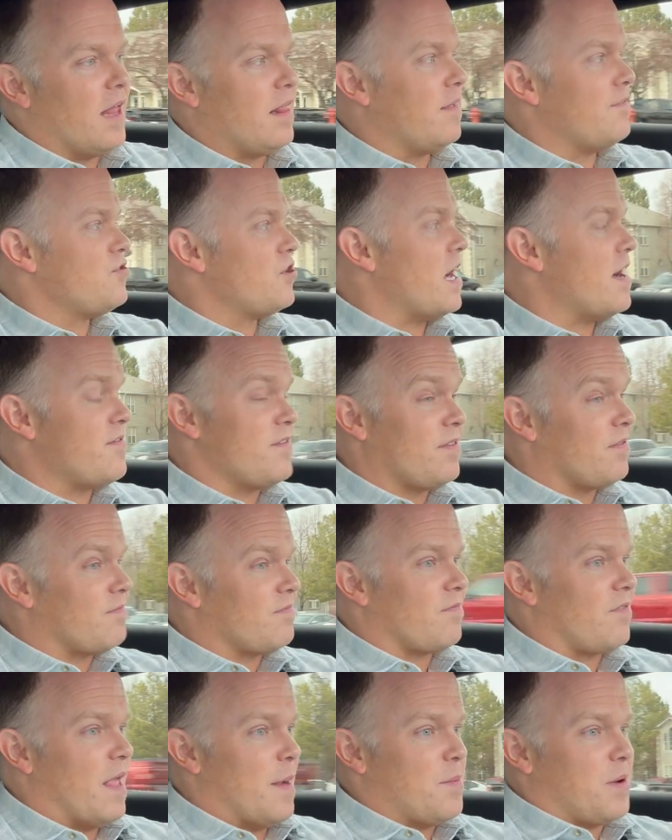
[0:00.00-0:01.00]
driving
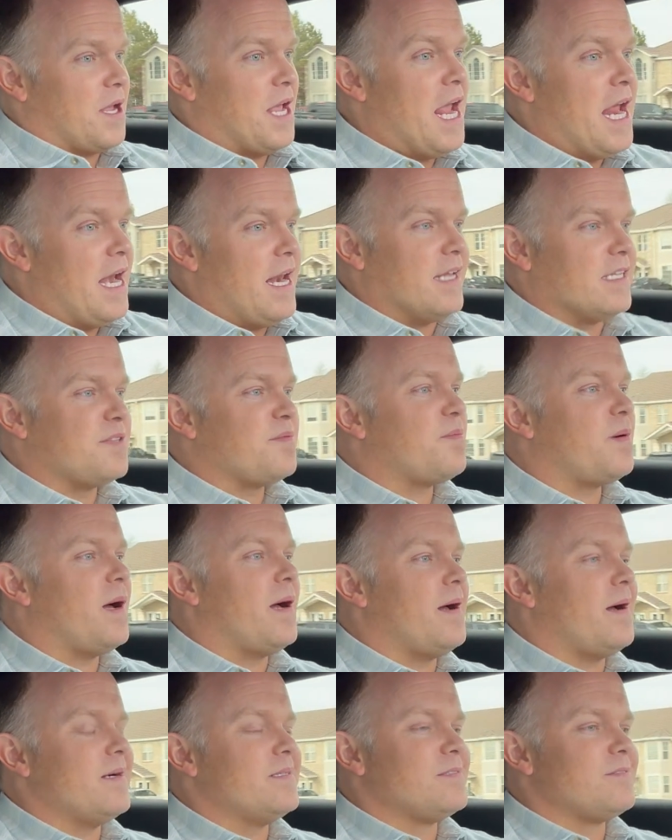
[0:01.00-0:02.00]
Lamborghinis,
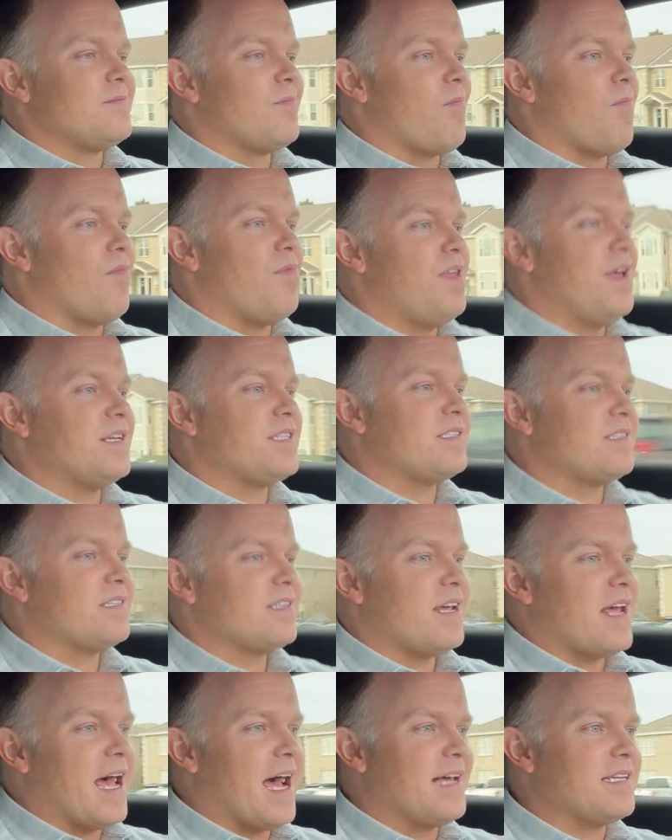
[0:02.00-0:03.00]
but
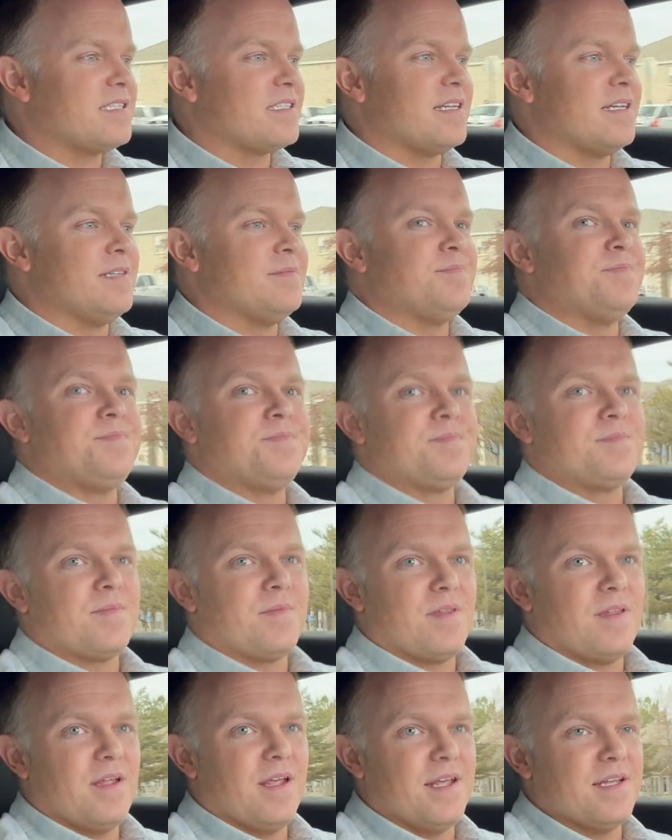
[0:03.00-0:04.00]
this Aston
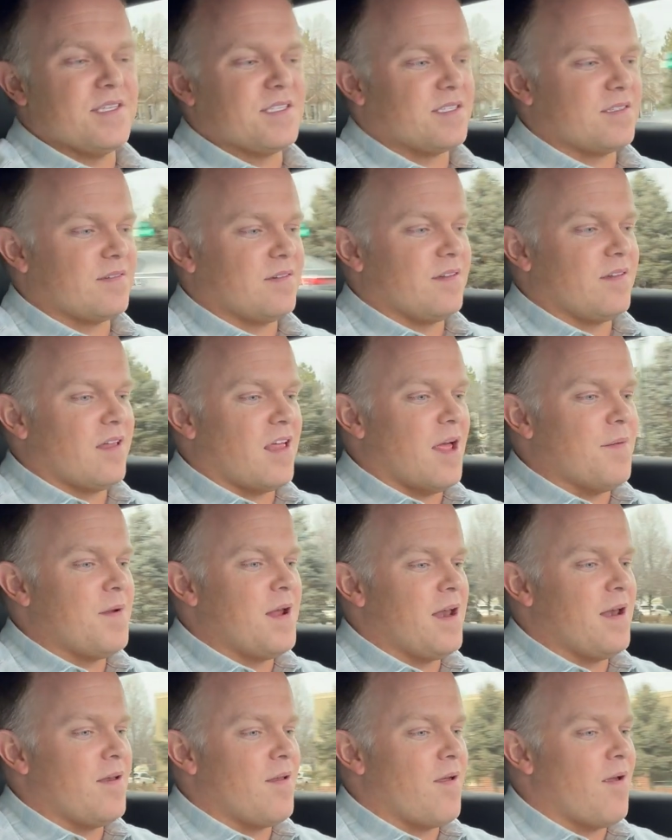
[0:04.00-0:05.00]
is, I
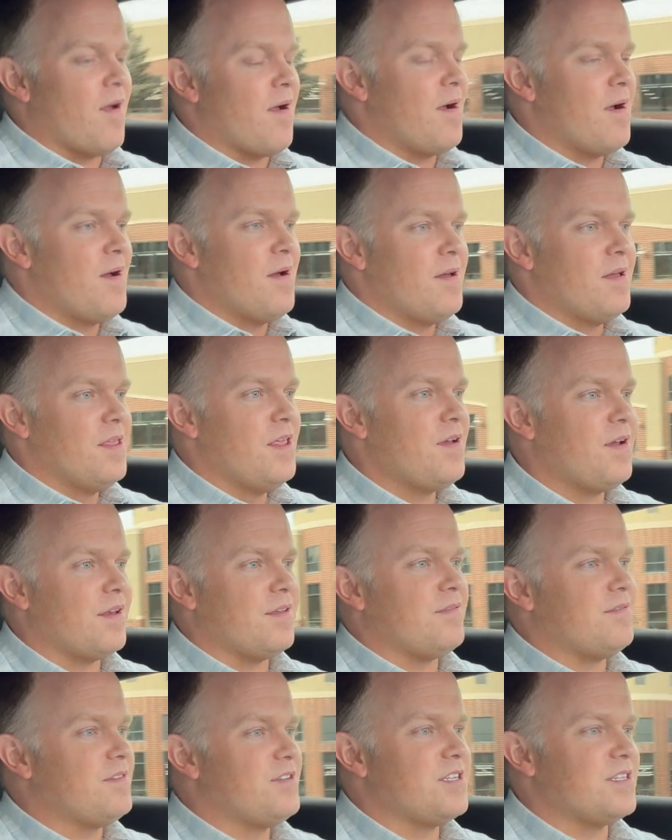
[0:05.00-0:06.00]
mean, you
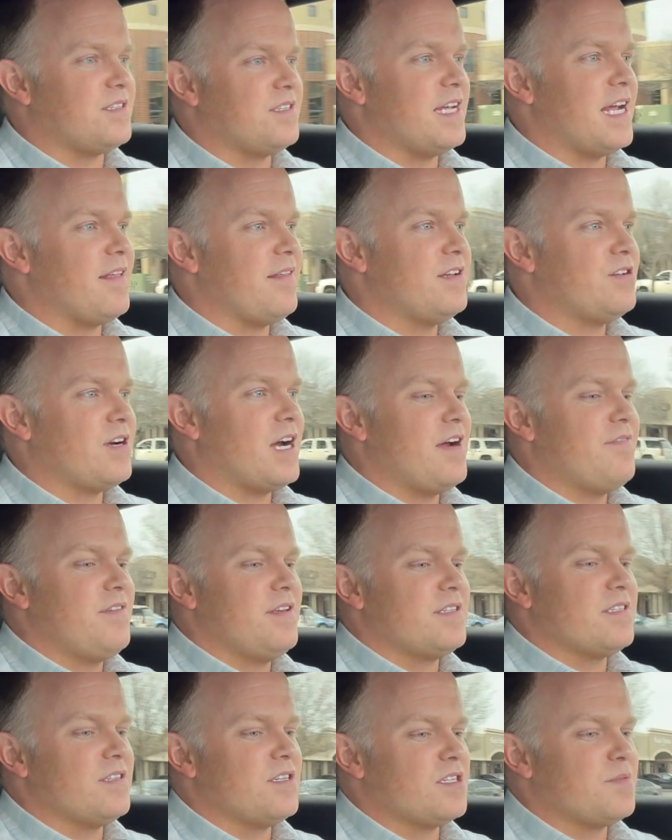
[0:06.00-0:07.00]
can just daily drive
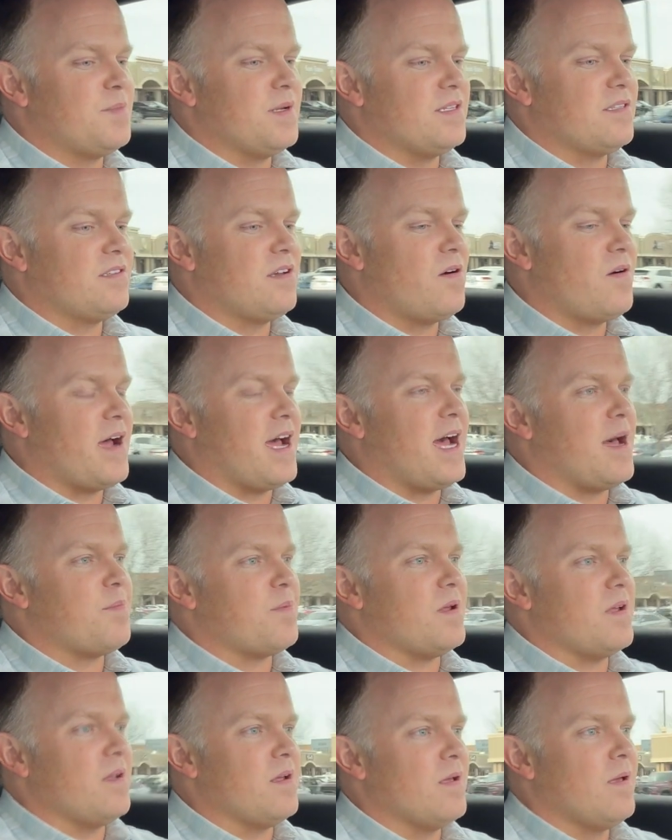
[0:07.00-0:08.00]
this and just be so
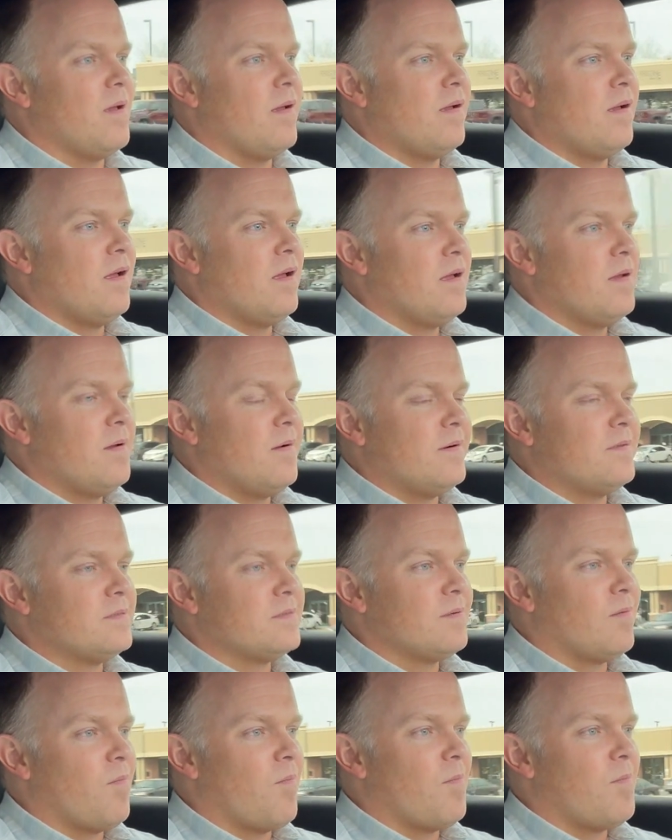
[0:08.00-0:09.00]
happy.
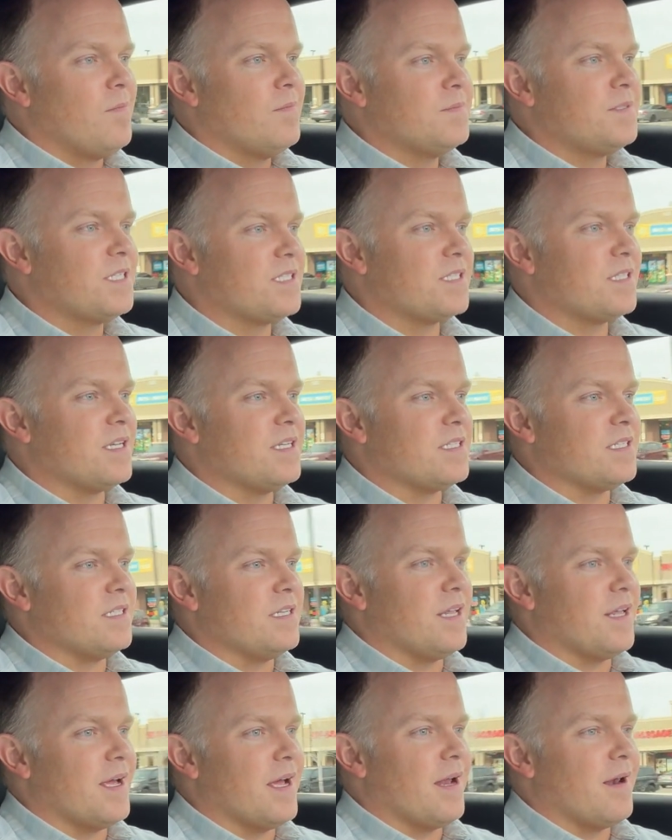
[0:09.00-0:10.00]
Just
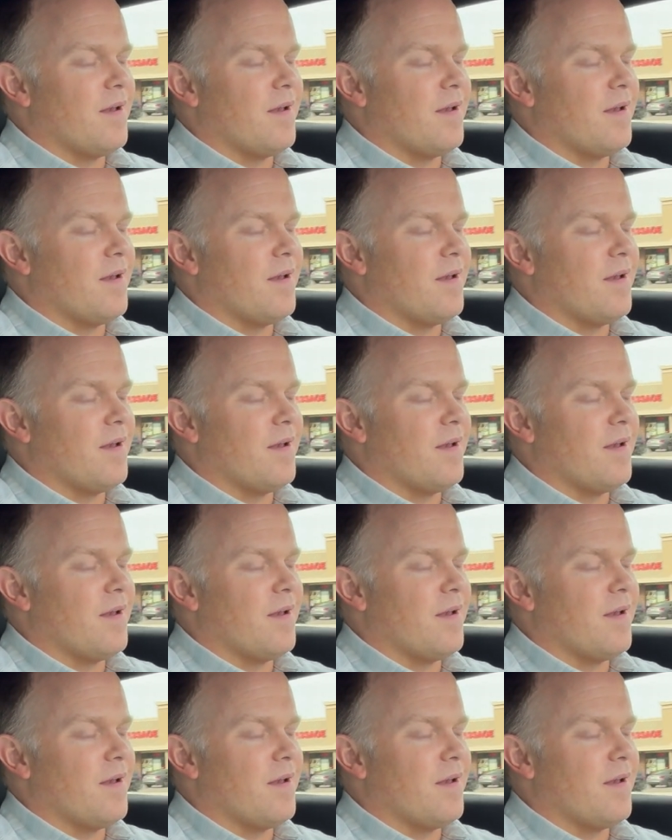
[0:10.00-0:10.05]
listen to that.